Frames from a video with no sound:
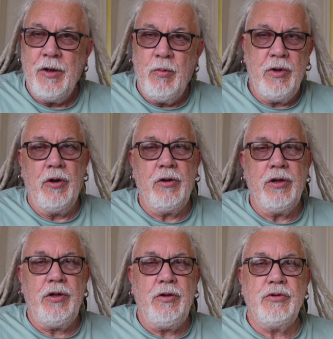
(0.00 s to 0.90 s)
We're not going
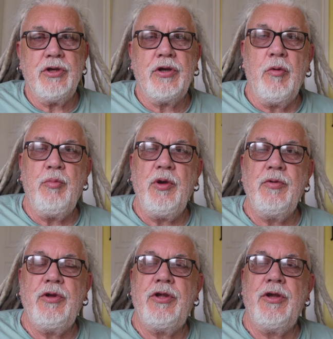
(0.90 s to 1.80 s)
to use a
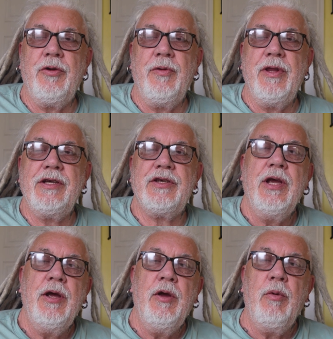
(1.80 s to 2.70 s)
computer to do this,
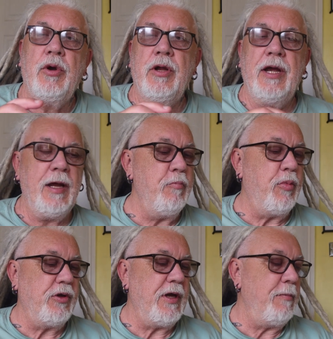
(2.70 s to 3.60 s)
we're going to
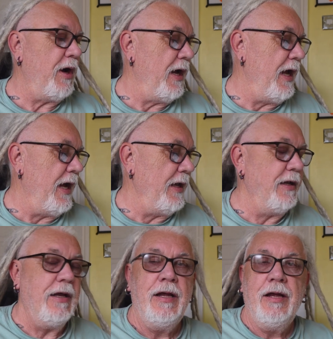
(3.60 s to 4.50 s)
input it by hand.